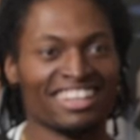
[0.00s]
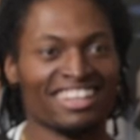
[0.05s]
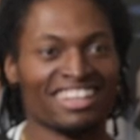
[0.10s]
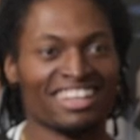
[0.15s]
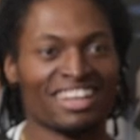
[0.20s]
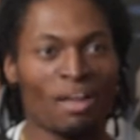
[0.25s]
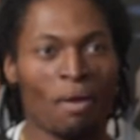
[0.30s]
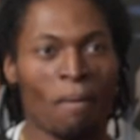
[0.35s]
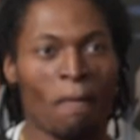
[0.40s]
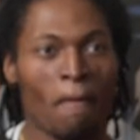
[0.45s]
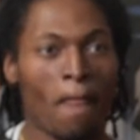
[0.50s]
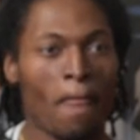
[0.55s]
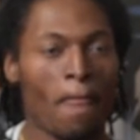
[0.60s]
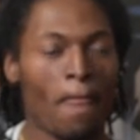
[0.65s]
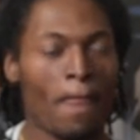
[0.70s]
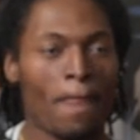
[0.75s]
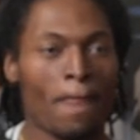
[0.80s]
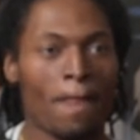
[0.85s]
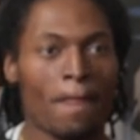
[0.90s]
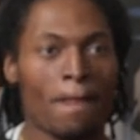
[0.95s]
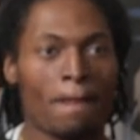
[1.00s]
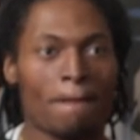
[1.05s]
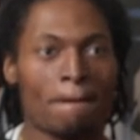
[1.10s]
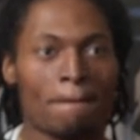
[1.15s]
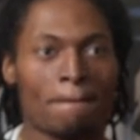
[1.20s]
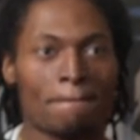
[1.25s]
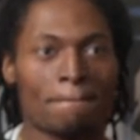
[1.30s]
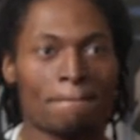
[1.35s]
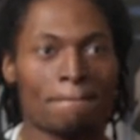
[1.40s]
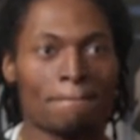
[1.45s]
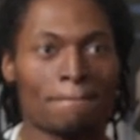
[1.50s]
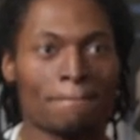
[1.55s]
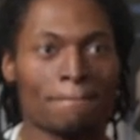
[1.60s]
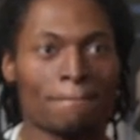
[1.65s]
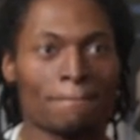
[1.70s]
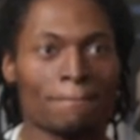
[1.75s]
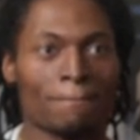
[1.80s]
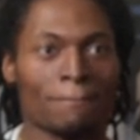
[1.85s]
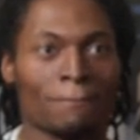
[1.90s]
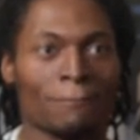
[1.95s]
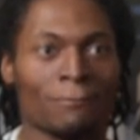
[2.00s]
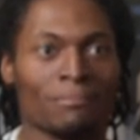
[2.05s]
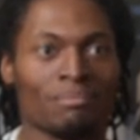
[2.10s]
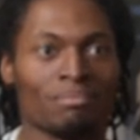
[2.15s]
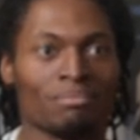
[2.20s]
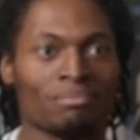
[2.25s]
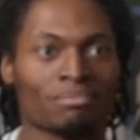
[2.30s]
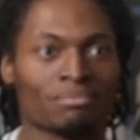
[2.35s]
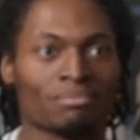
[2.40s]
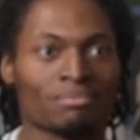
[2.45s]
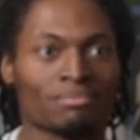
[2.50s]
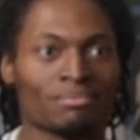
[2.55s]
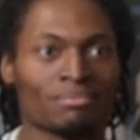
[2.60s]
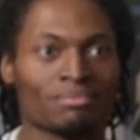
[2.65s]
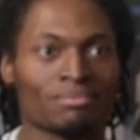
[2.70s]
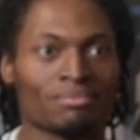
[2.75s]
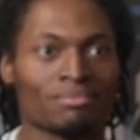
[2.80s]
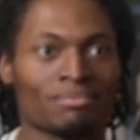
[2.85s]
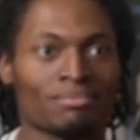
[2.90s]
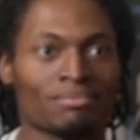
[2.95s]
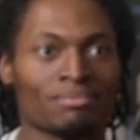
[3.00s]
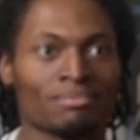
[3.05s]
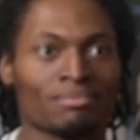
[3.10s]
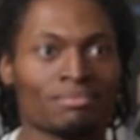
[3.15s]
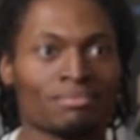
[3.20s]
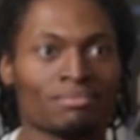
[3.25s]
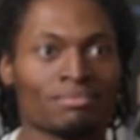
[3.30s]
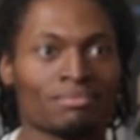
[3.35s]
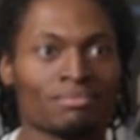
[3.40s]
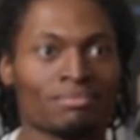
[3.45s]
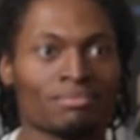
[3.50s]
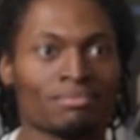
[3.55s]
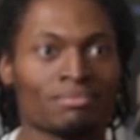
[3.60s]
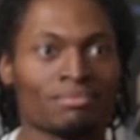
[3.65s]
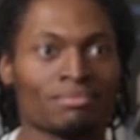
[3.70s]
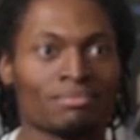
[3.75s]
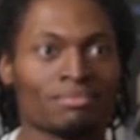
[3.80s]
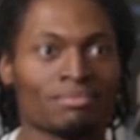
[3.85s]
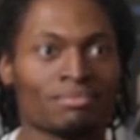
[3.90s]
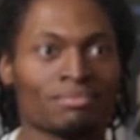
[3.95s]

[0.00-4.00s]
(silent)